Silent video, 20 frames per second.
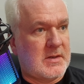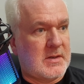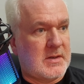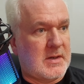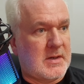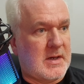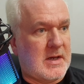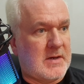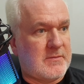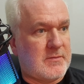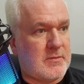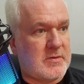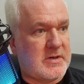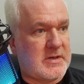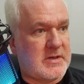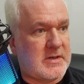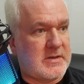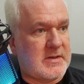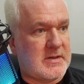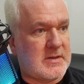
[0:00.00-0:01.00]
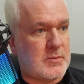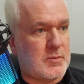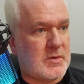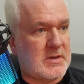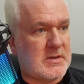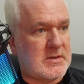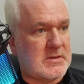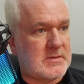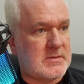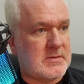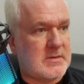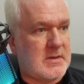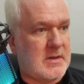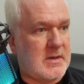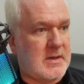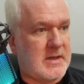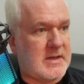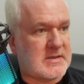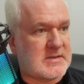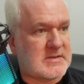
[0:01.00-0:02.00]
I've already done one,
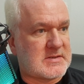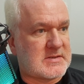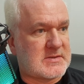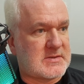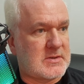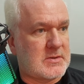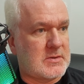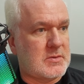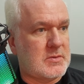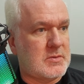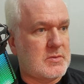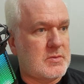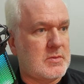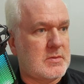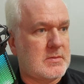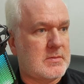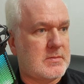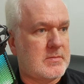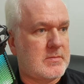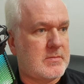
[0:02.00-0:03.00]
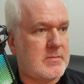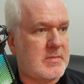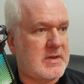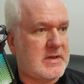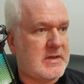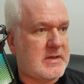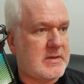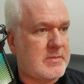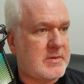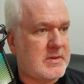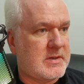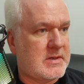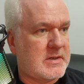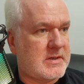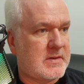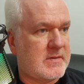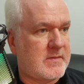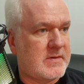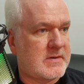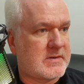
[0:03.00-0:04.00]
like so. Maybe
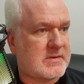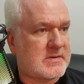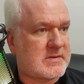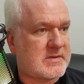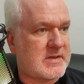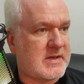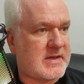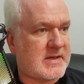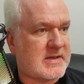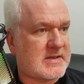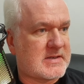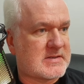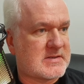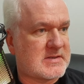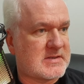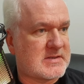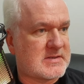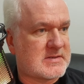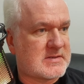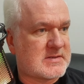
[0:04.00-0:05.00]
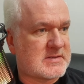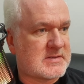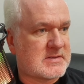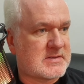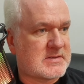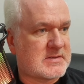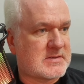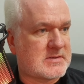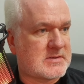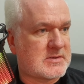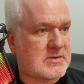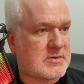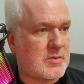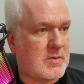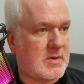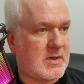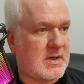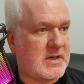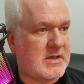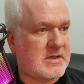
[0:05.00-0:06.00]
the text is
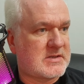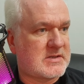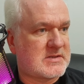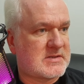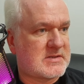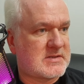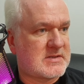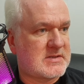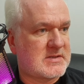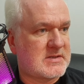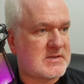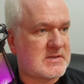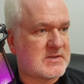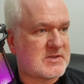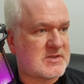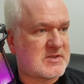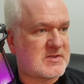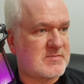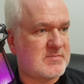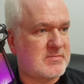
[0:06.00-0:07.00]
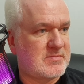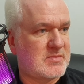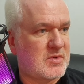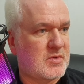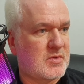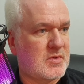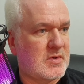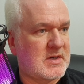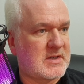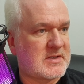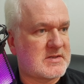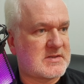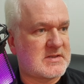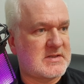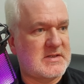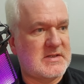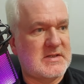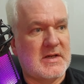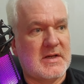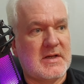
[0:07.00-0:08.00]
quite small, I
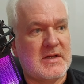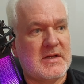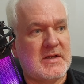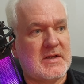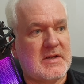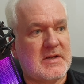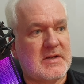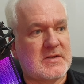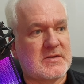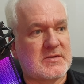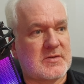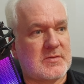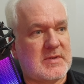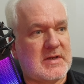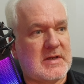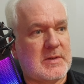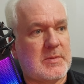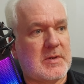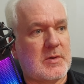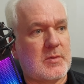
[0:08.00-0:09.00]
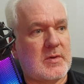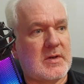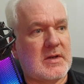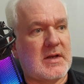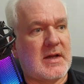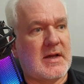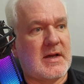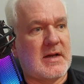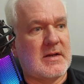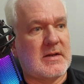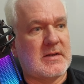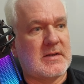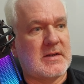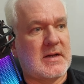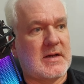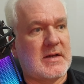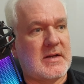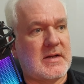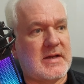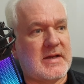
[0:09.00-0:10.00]
see. So maybe I will
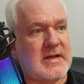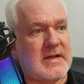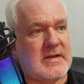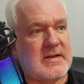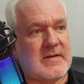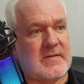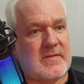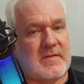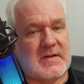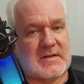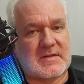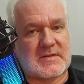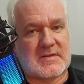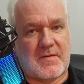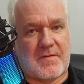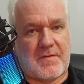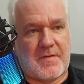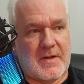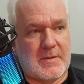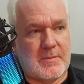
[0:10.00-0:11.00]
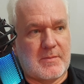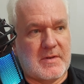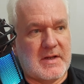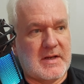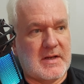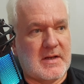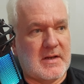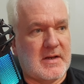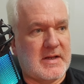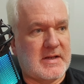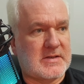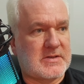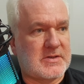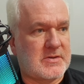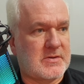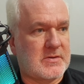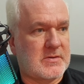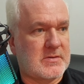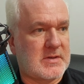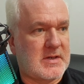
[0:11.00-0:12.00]
edit this thumbnail later
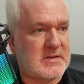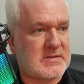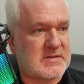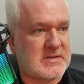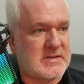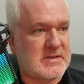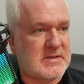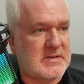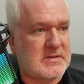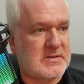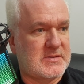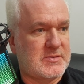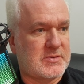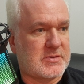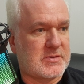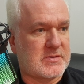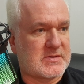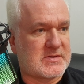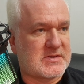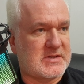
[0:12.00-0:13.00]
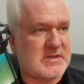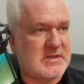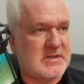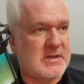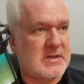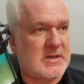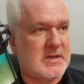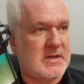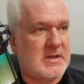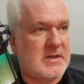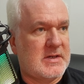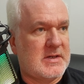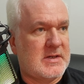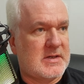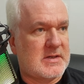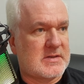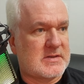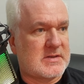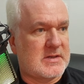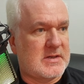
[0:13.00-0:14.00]
on. I see you can see
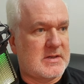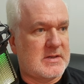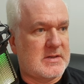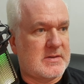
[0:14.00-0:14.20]
the